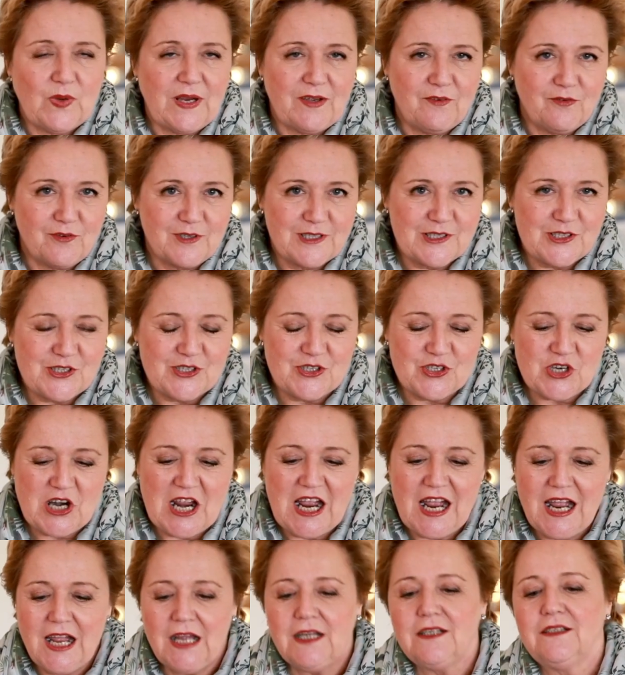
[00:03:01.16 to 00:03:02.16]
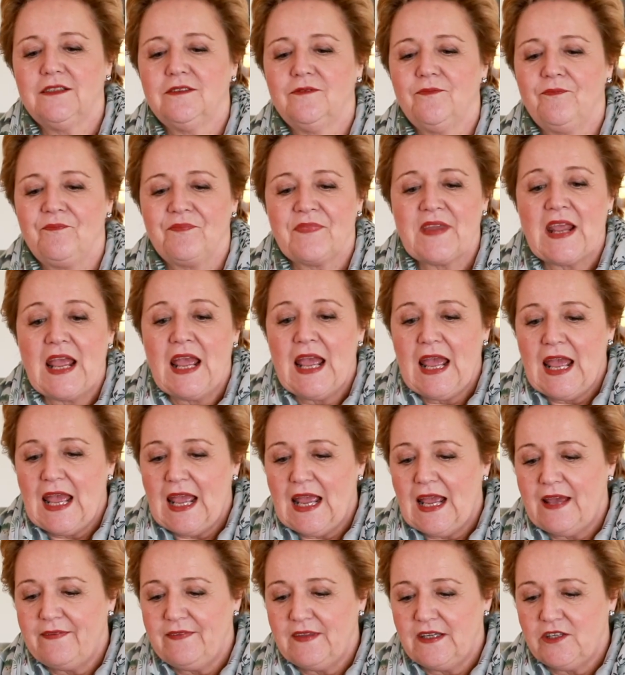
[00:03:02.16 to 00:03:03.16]
wait for it to dry.
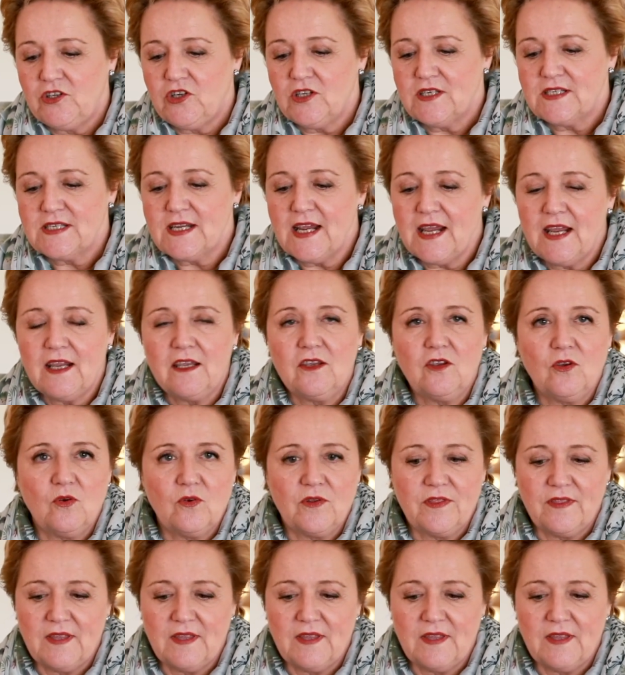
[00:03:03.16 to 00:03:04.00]
And then you take your